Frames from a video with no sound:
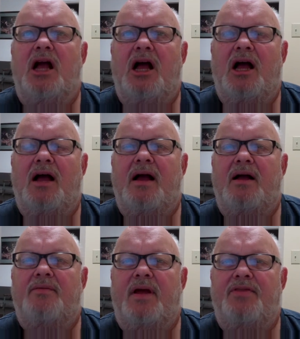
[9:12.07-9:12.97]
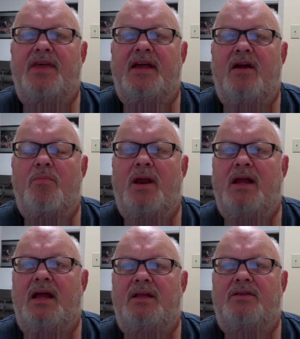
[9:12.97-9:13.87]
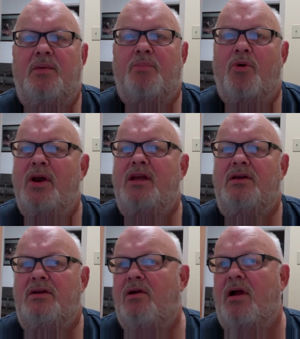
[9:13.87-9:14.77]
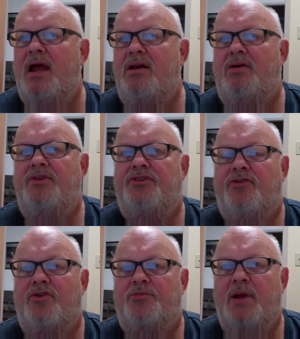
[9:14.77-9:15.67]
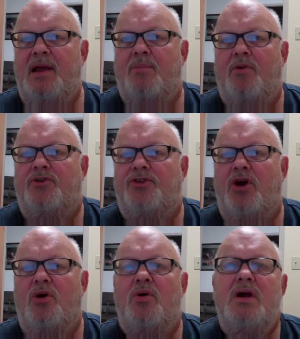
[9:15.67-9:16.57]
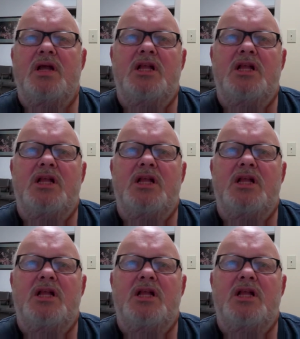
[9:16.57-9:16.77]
I think everybody got a pretty good grade on this first paper. So